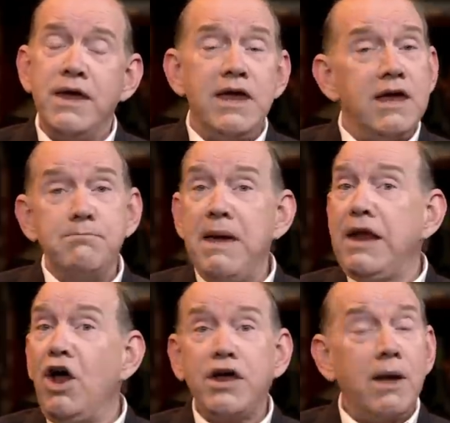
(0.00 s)
It may
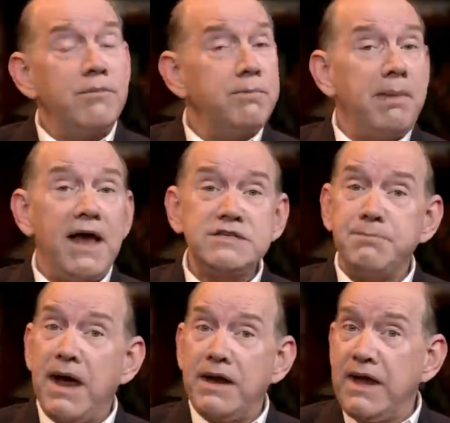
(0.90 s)
not come to pass
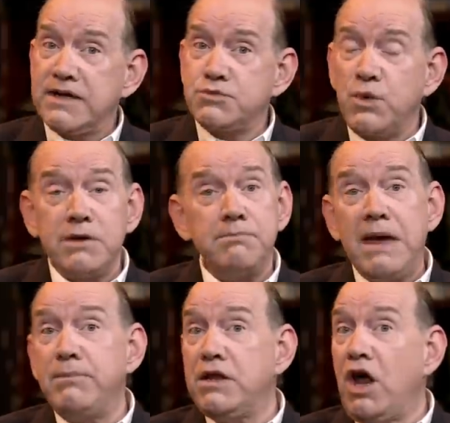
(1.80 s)
by next week,
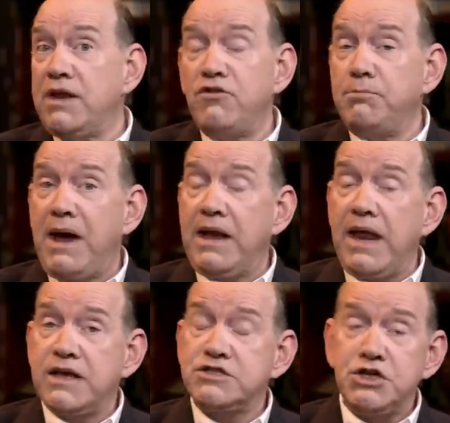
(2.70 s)
maybe not even by
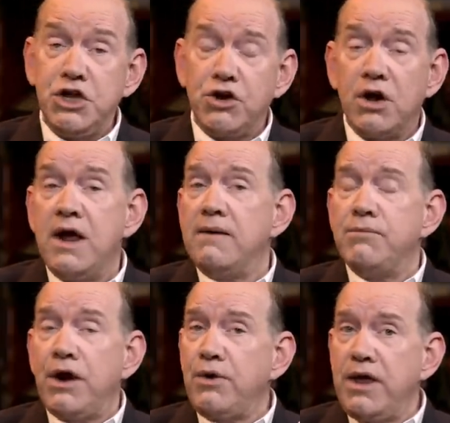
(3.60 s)
next year.
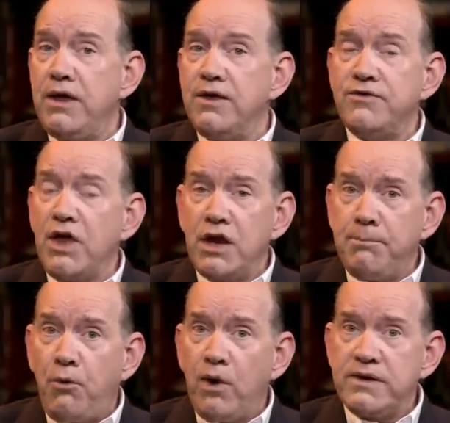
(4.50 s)
There is an
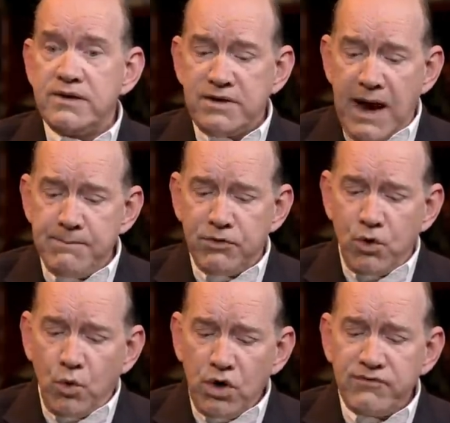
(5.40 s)
appointed time, but the
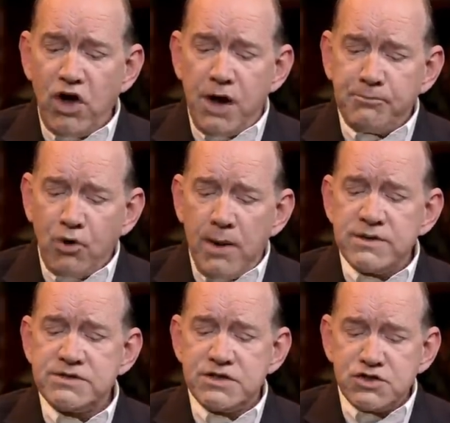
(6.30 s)
Word of God
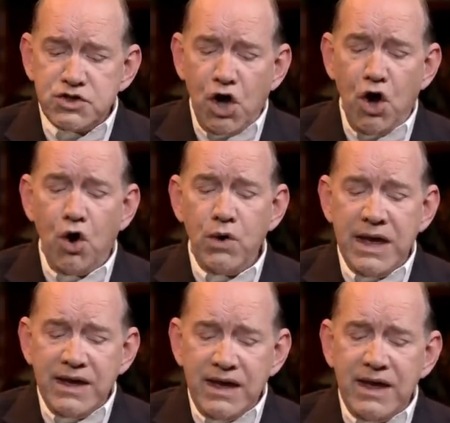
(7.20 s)
promises, though
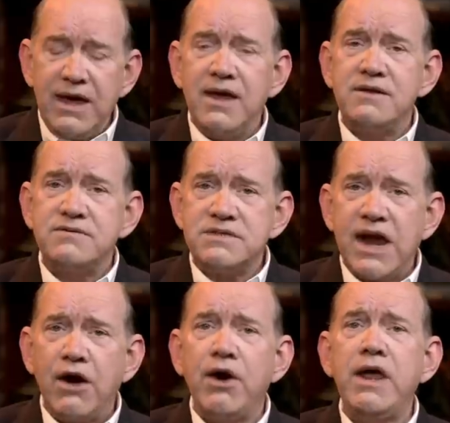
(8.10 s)
it
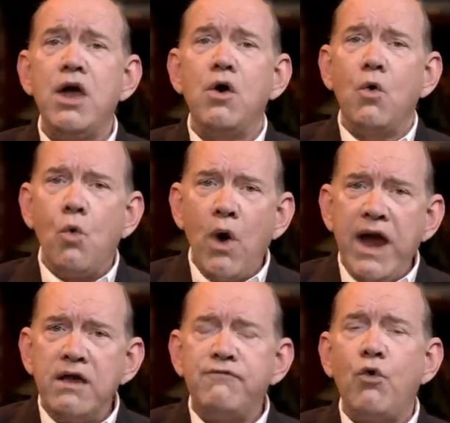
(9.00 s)
tarry,
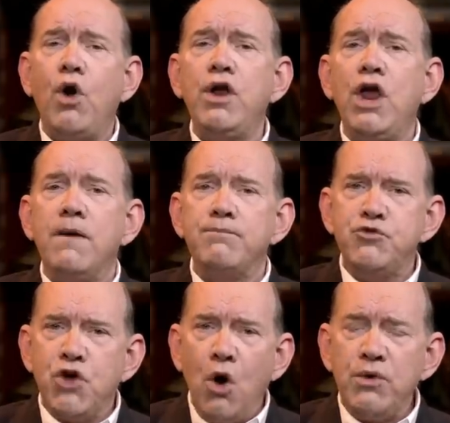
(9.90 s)
Wait for it.
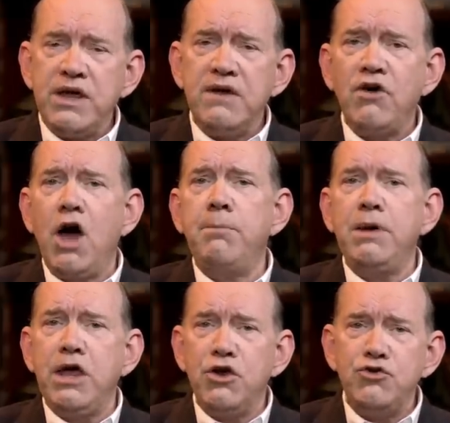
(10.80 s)
Don't give up.
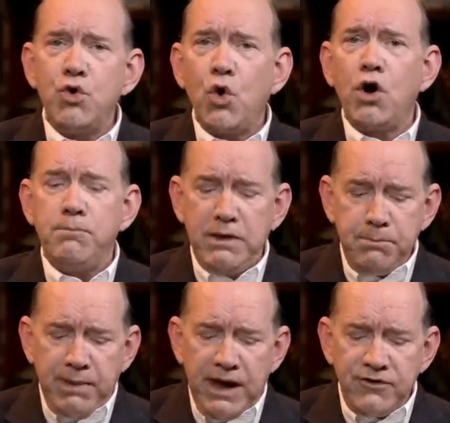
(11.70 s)
Endure. Be
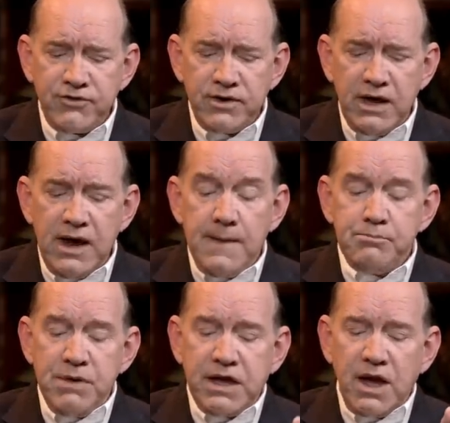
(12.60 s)
patient
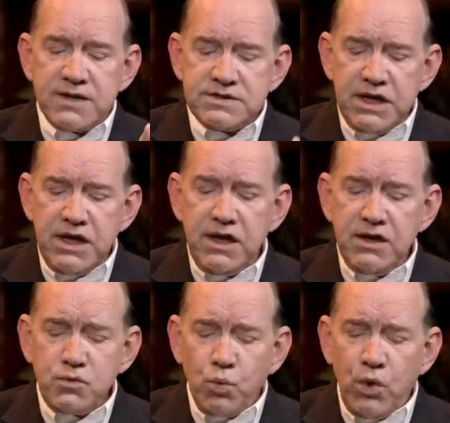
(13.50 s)
because
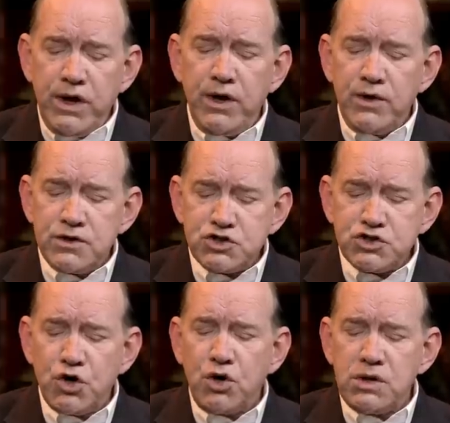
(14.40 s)
it will
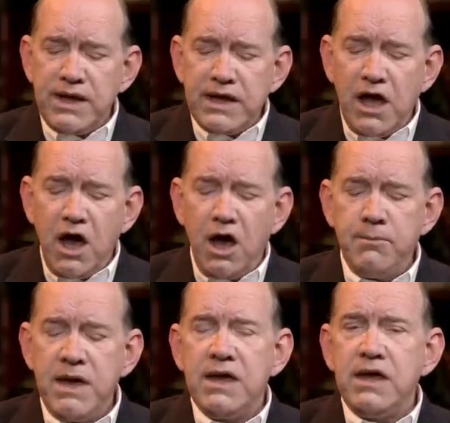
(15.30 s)
surely
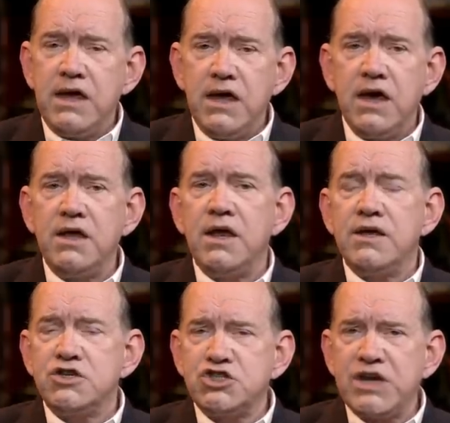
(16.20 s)
come. It
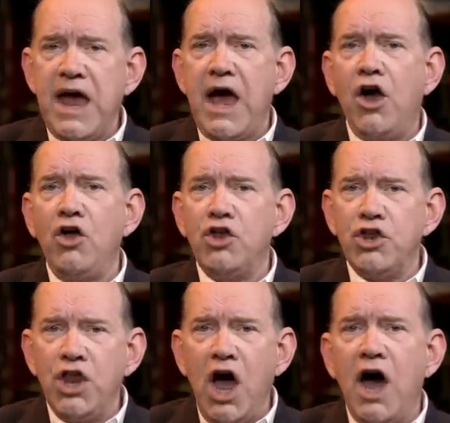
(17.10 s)
shall
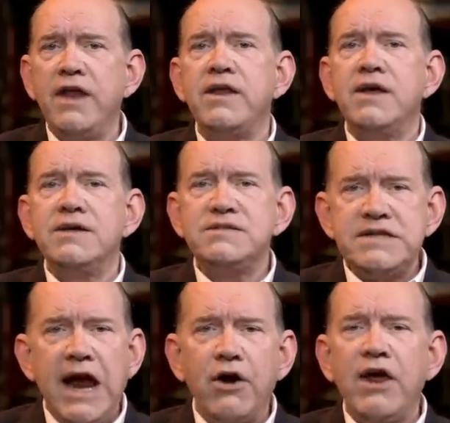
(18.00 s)
not
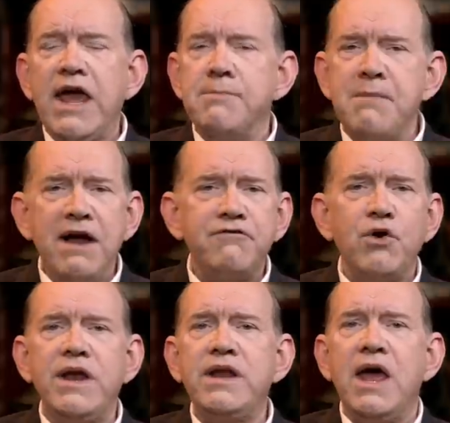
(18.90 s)
tarry. And my
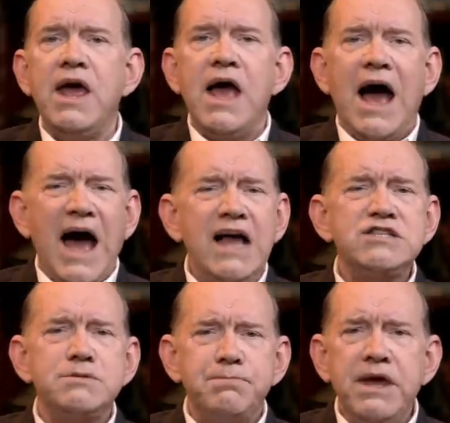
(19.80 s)
friend, I
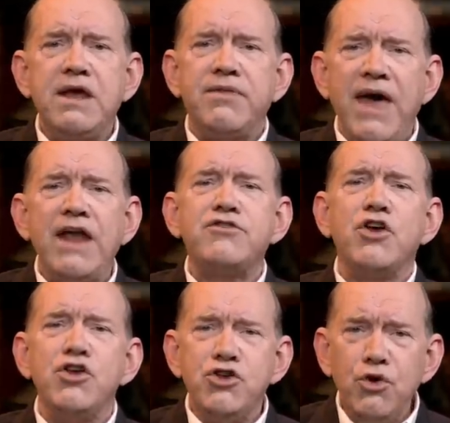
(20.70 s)
speak that to
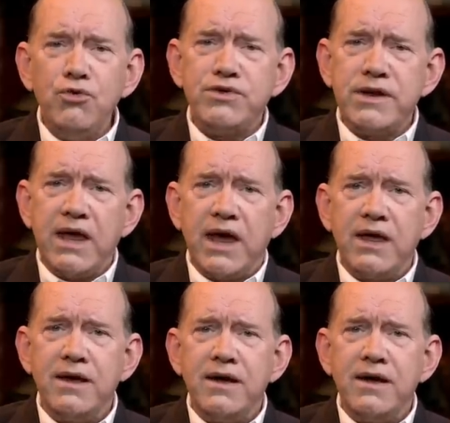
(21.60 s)
you today.